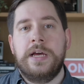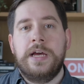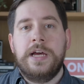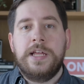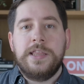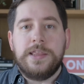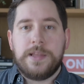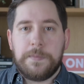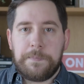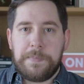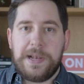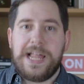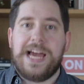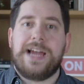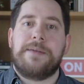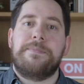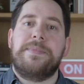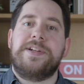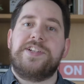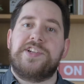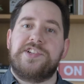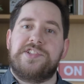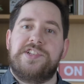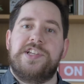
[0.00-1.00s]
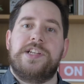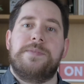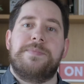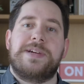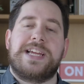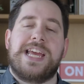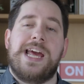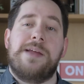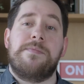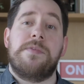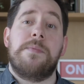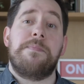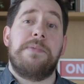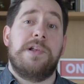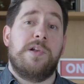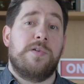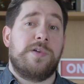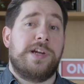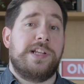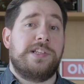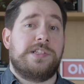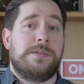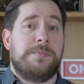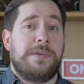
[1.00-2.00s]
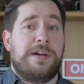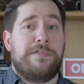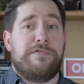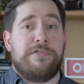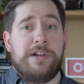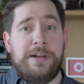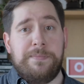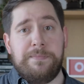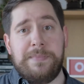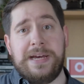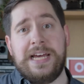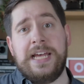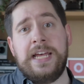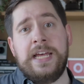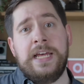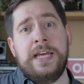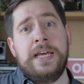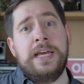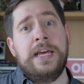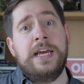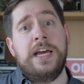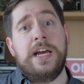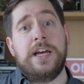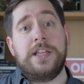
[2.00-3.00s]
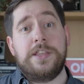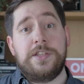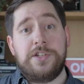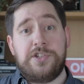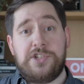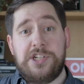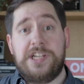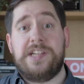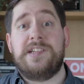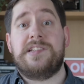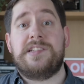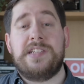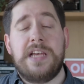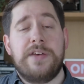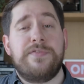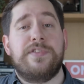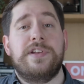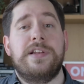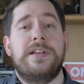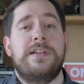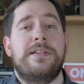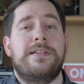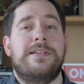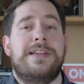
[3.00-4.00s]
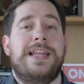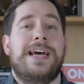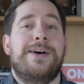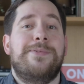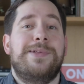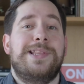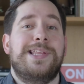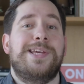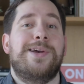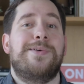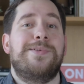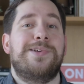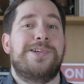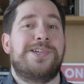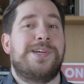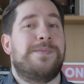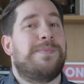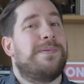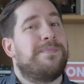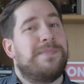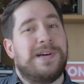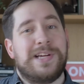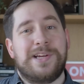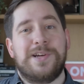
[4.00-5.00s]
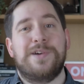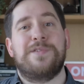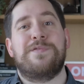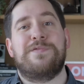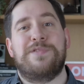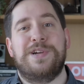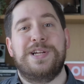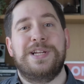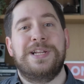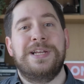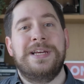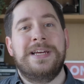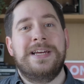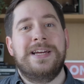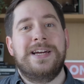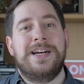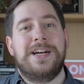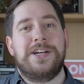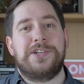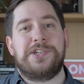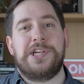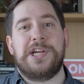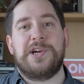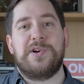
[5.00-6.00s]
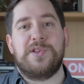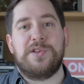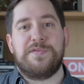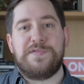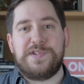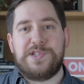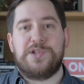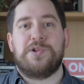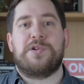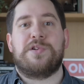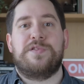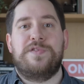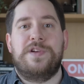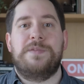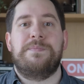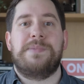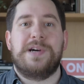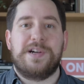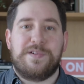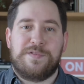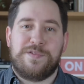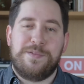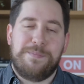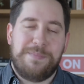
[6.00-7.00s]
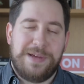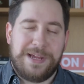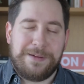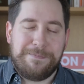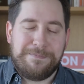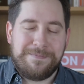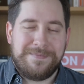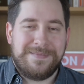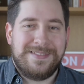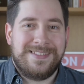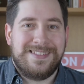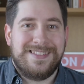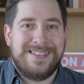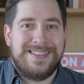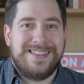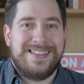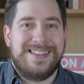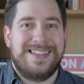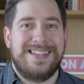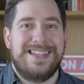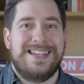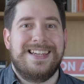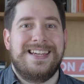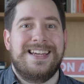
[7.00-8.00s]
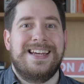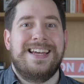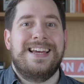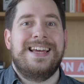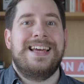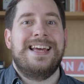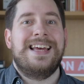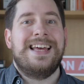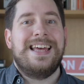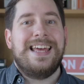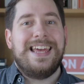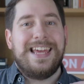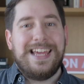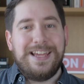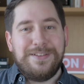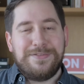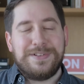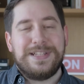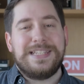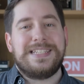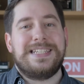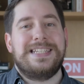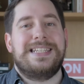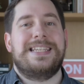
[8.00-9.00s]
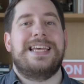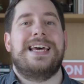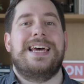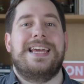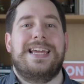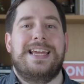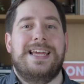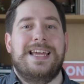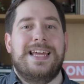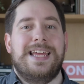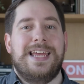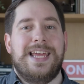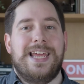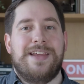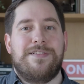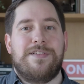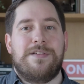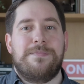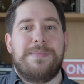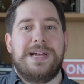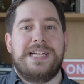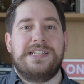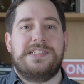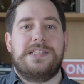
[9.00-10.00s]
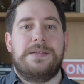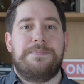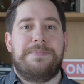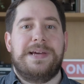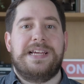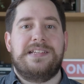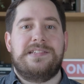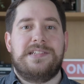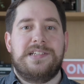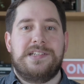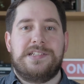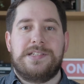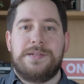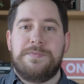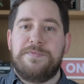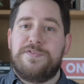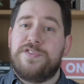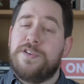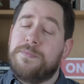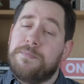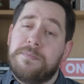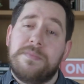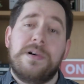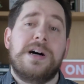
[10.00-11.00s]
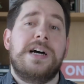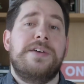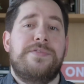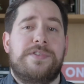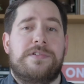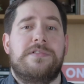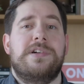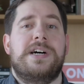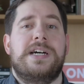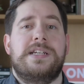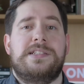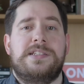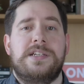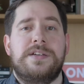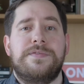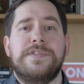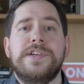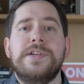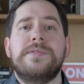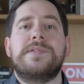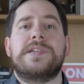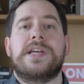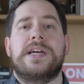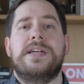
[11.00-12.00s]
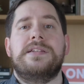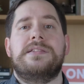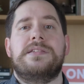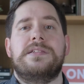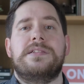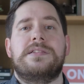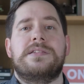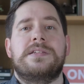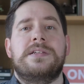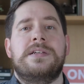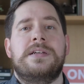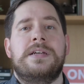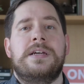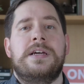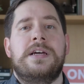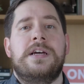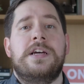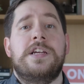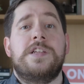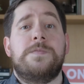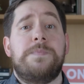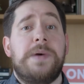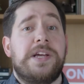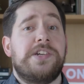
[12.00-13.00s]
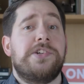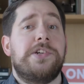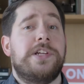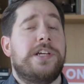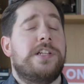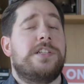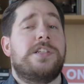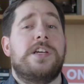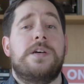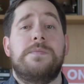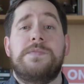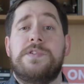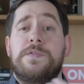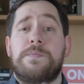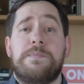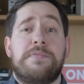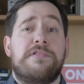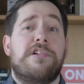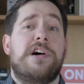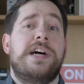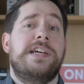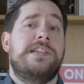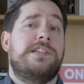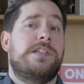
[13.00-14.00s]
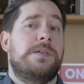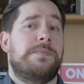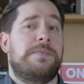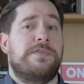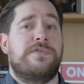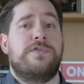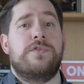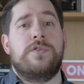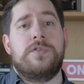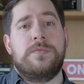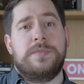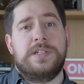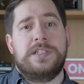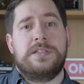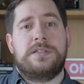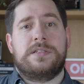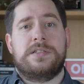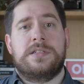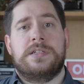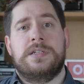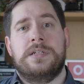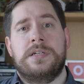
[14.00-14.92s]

The Blackmagic Cinema camera belonging to my friend Matt, and the G7 now in the ownership of my girlfriend, as she got the photography bug from me. Even today, it remains the best system for my variety of use cases, especially in terms of price to performance.